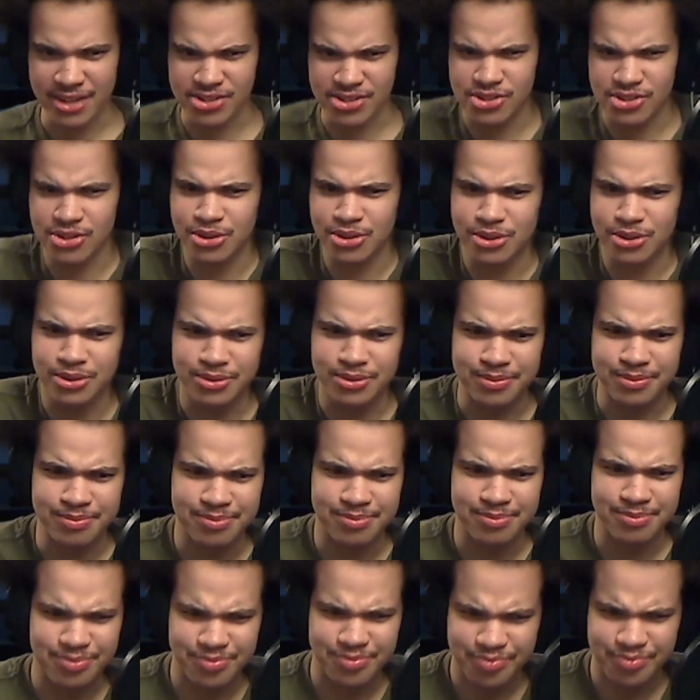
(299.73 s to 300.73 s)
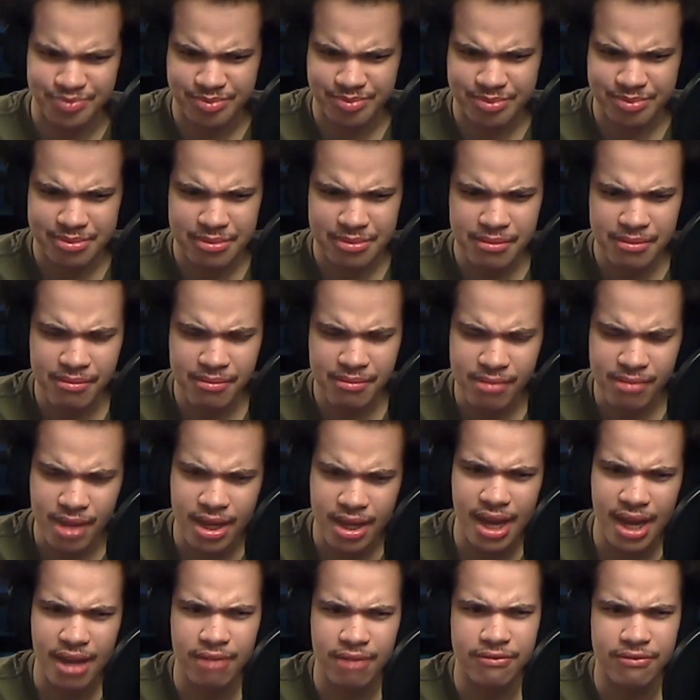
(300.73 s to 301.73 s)
so,
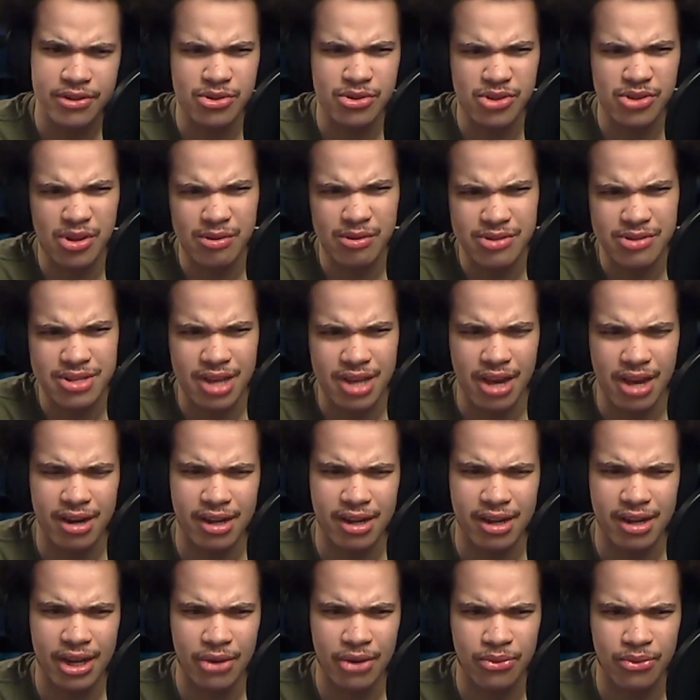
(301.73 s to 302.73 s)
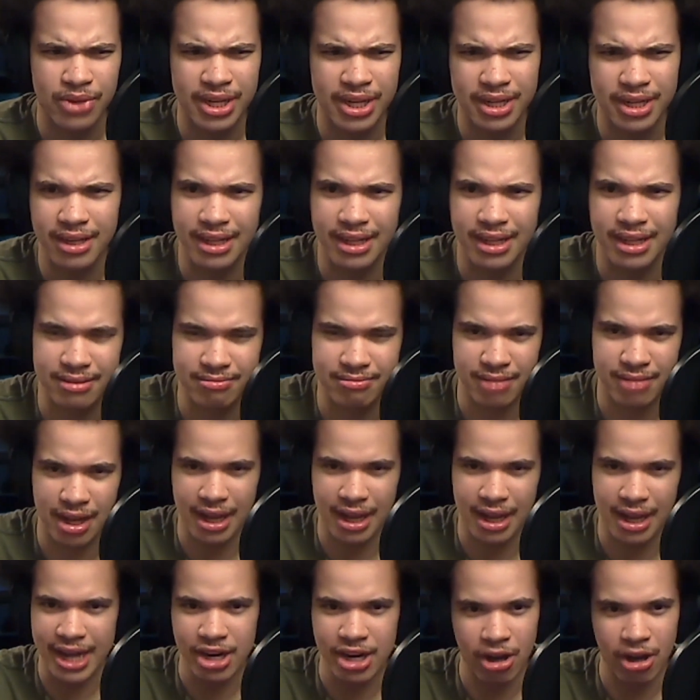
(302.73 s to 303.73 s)
yeah, visual novel is kind of like reading like a light